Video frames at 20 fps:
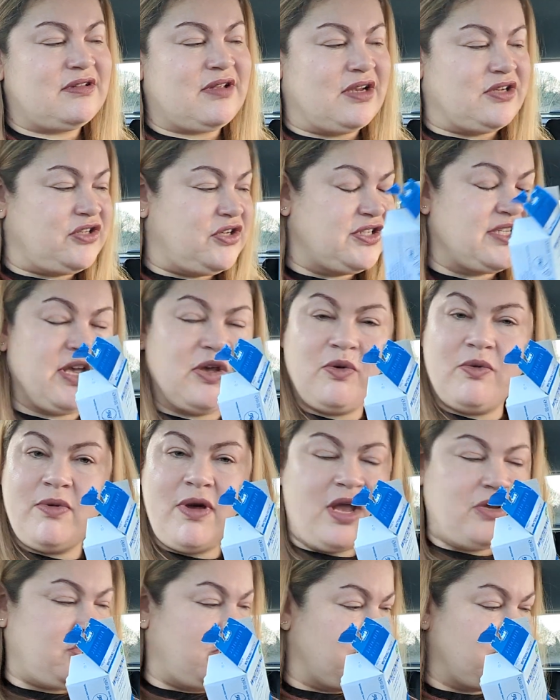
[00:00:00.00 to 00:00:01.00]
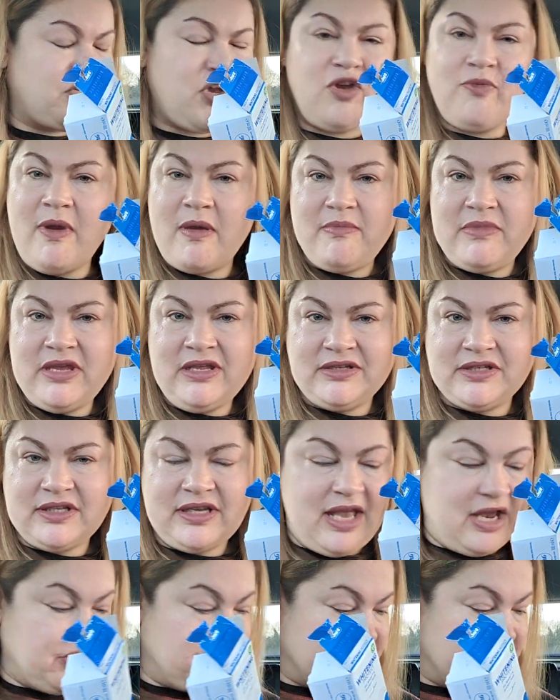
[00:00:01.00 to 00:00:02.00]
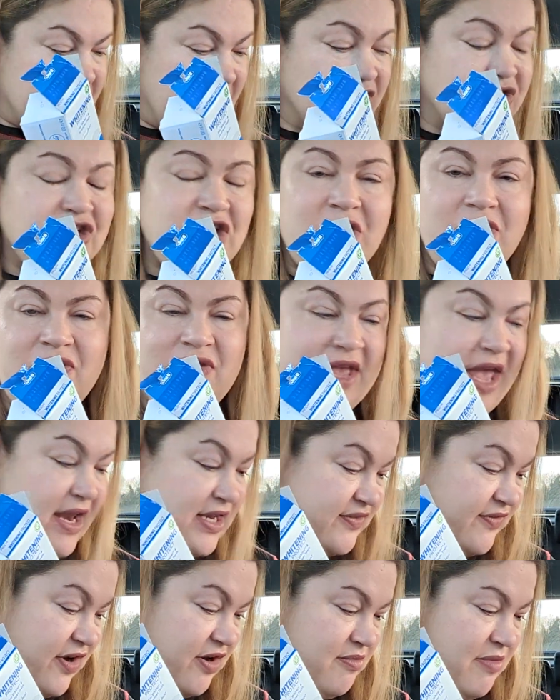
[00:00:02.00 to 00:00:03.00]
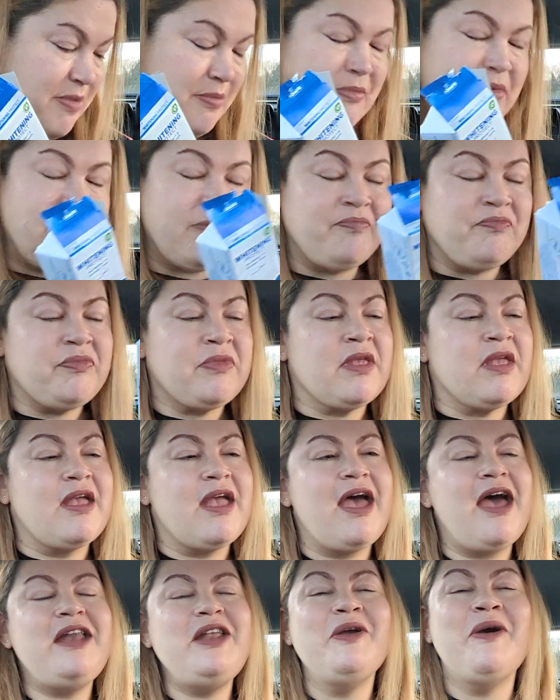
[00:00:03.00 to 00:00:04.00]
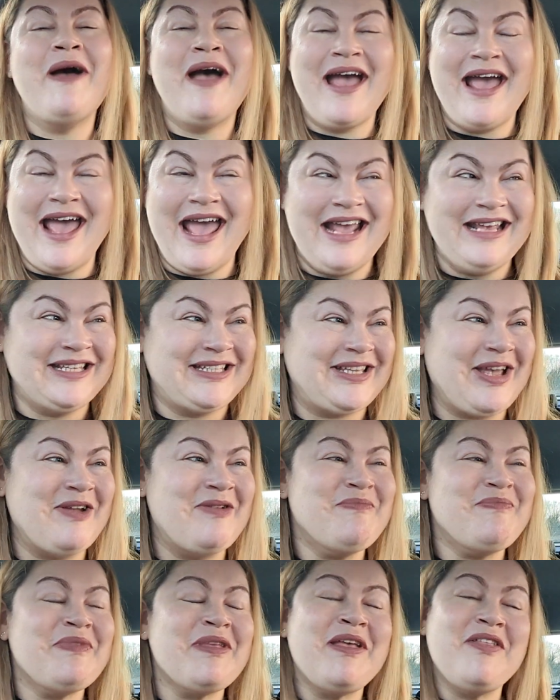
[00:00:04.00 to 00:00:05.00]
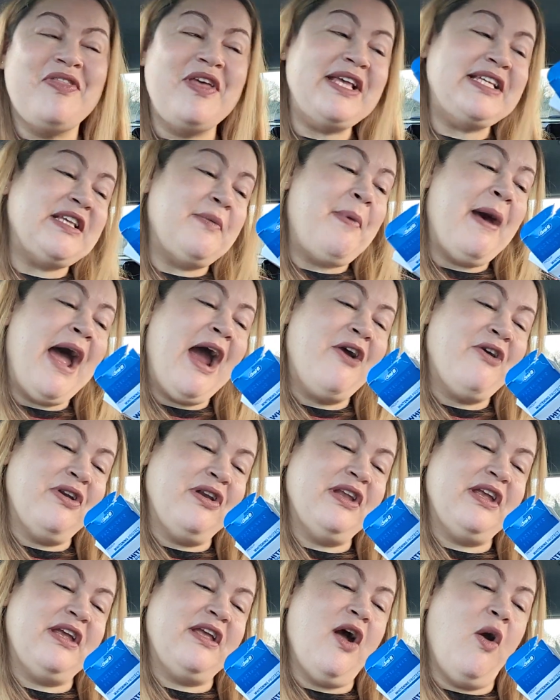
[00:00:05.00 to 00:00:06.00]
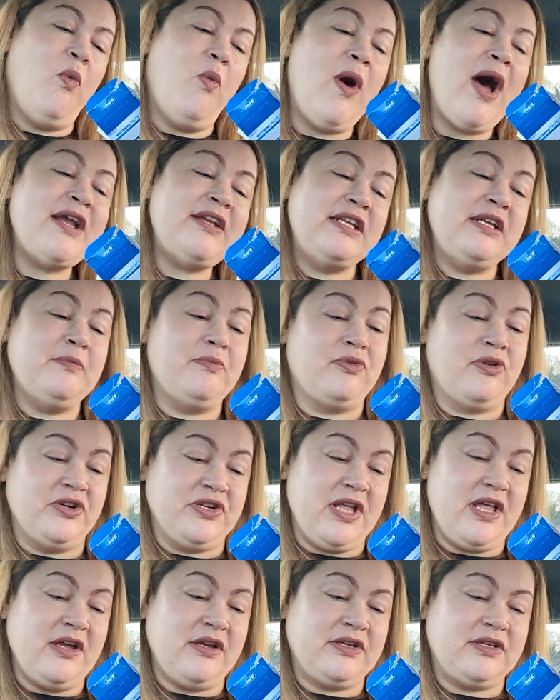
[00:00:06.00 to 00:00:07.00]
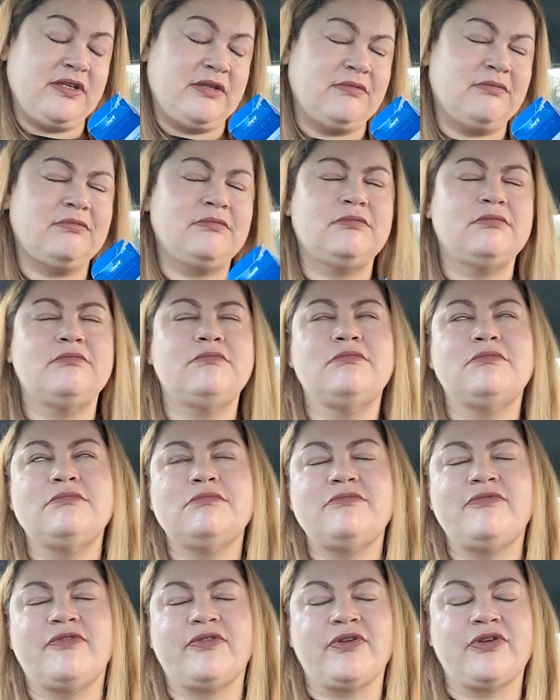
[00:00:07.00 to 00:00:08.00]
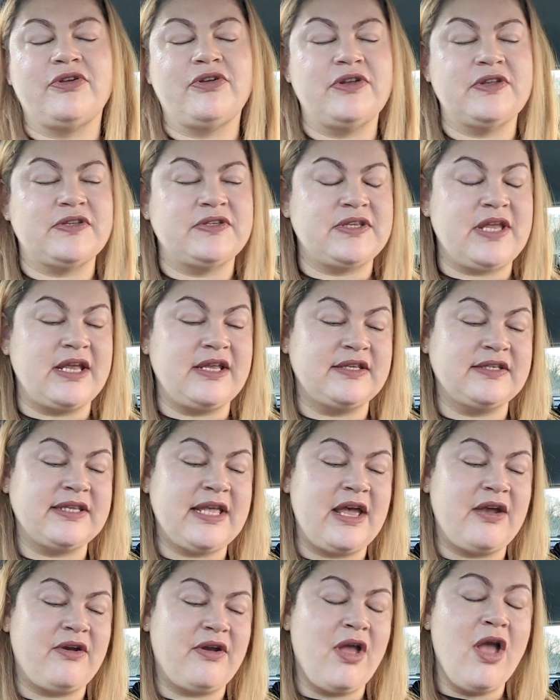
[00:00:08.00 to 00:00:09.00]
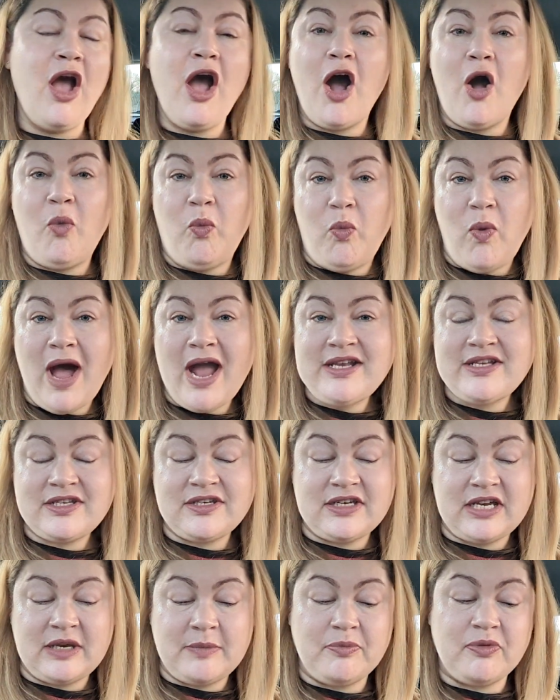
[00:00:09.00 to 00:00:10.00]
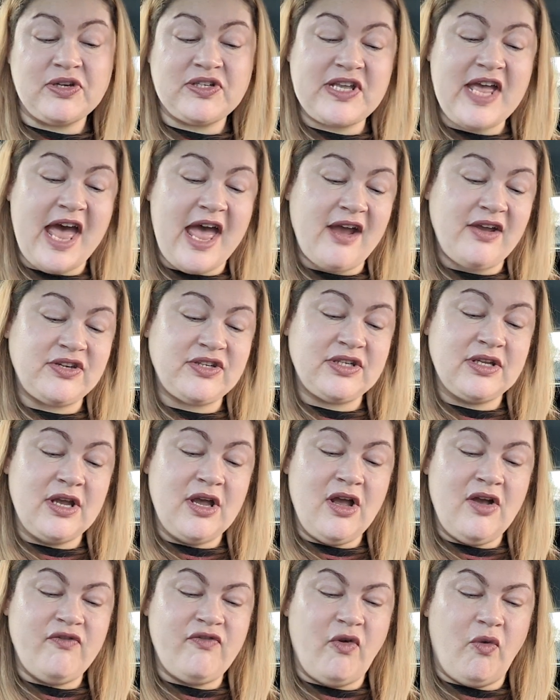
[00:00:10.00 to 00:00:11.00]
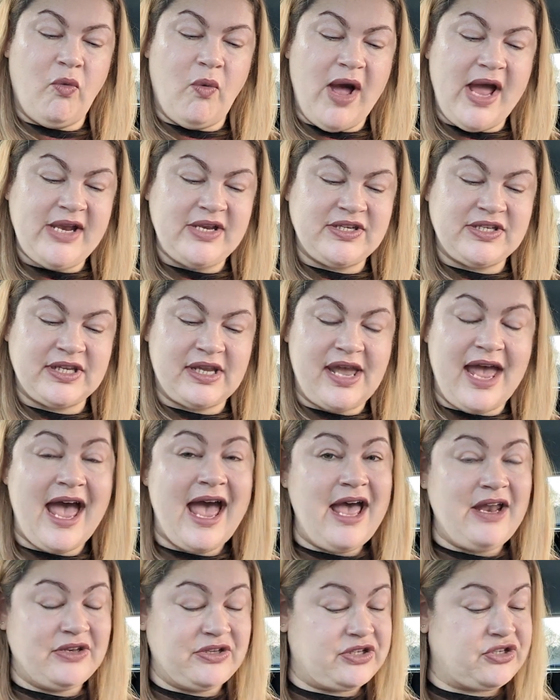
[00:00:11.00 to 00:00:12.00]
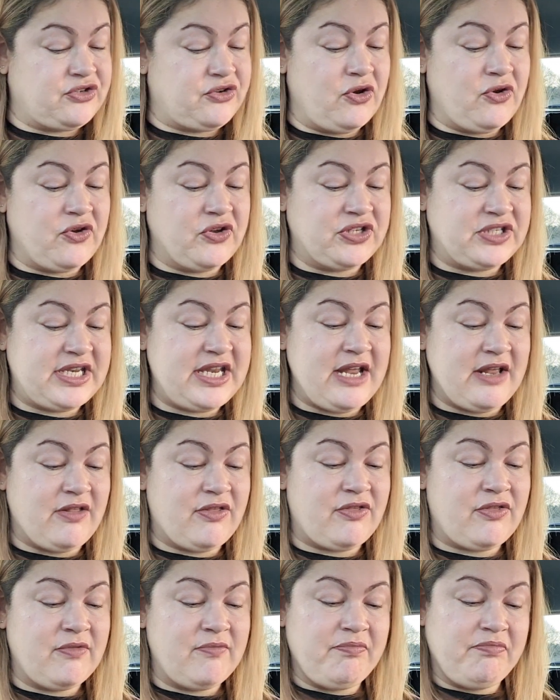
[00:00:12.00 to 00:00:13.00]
I should show you my meal deal actually. I'll show you at the end if I remember. Anyway, so this apparently a whitening product. For goodness sake, Sarah. A whitening protect for whiter and stronger teeth.